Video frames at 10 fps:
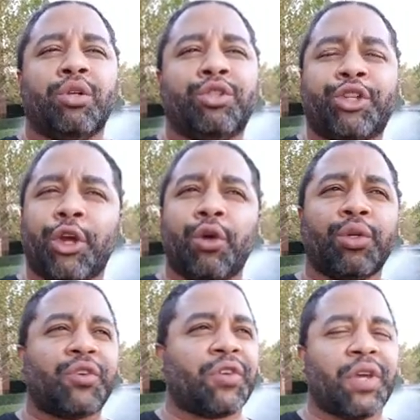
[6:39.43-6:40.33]

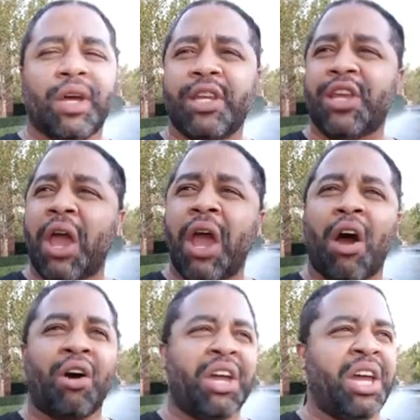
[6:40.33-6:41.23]
choose to
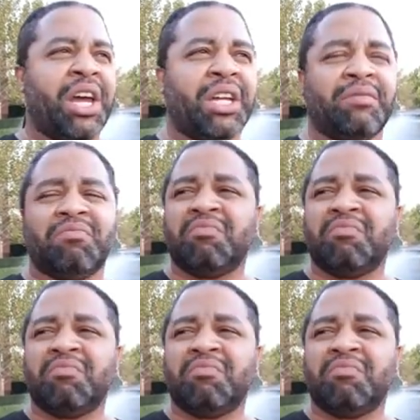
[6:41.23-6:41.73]
yell, hit,